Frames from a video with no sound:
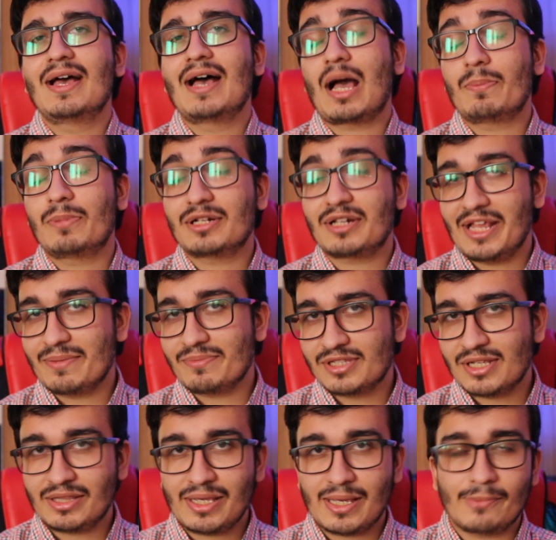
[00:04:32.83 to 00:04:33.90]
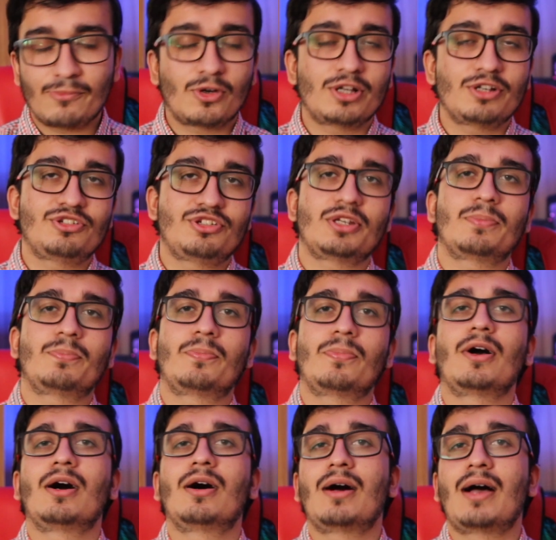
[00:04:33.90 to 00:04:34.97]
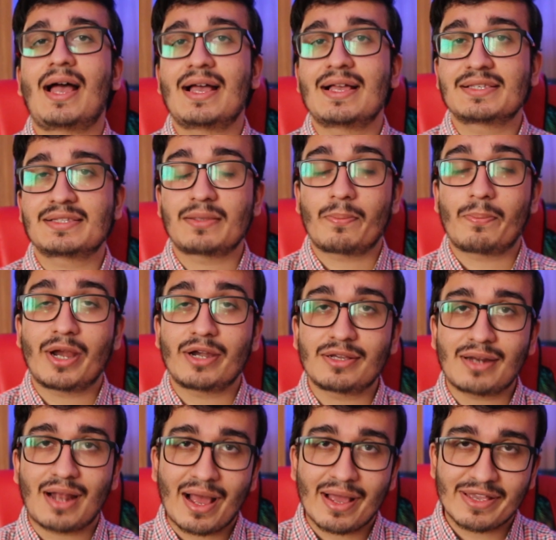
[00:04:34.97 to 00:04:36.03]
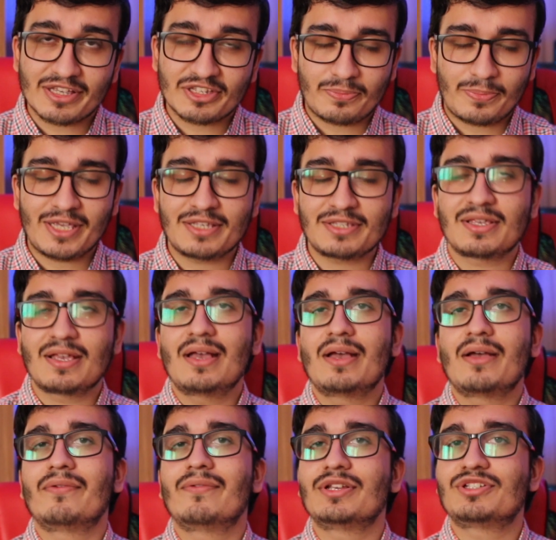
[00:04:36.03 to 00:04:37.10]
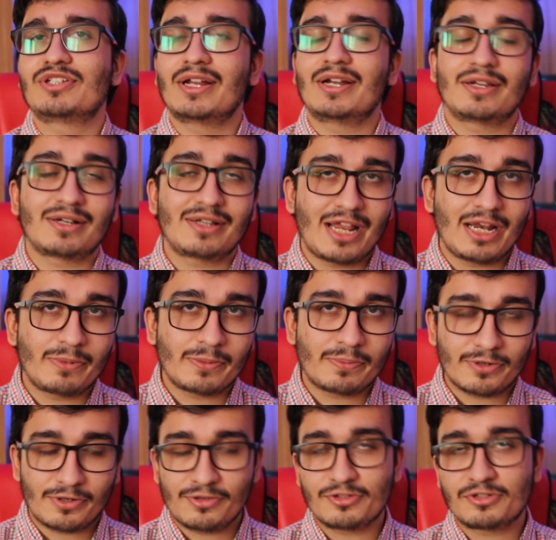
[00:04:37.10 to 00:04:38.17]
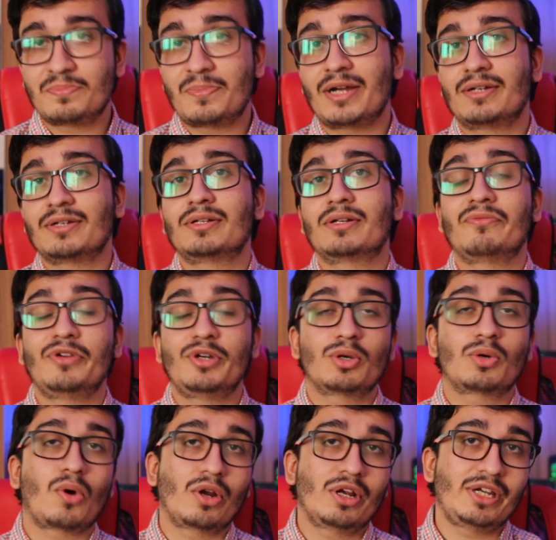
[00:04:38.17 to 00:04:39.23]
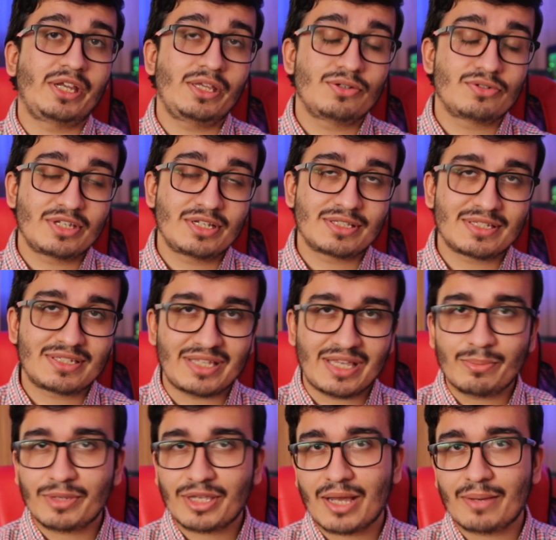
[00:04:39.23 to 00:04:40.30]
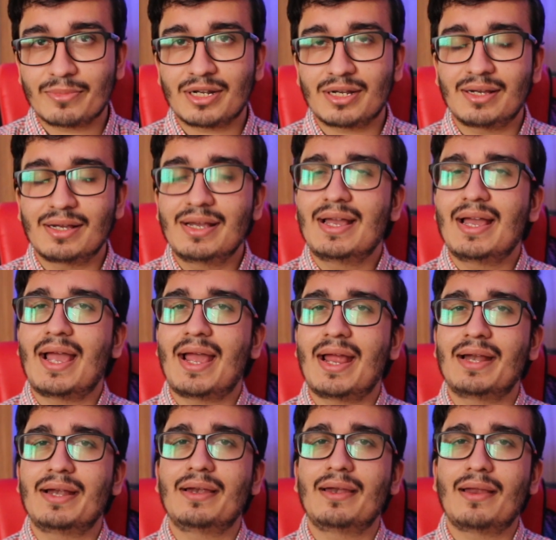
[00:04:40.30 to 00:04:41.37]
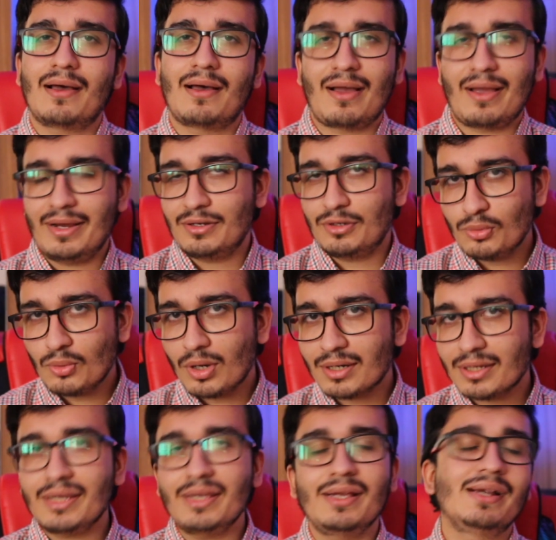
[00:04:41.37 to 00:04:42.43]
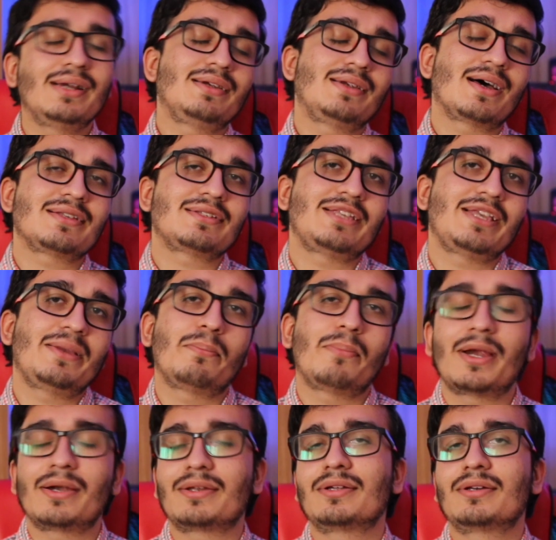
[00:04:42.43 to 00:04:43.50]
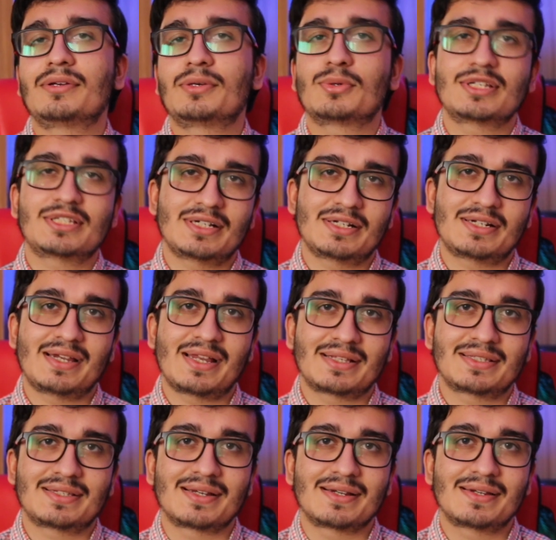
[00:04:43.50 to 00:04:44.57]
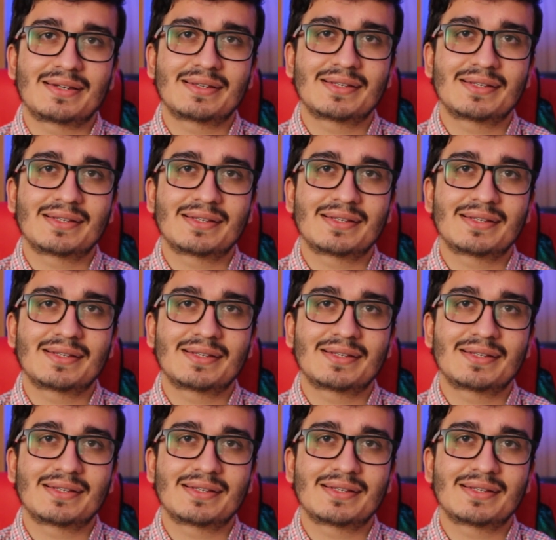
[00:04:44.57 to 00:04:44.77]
Apple claims that the M1 chip has better ISPs, which in turn help it produce better video quality using the same camera, and I do agree it does seem better to a certain extent.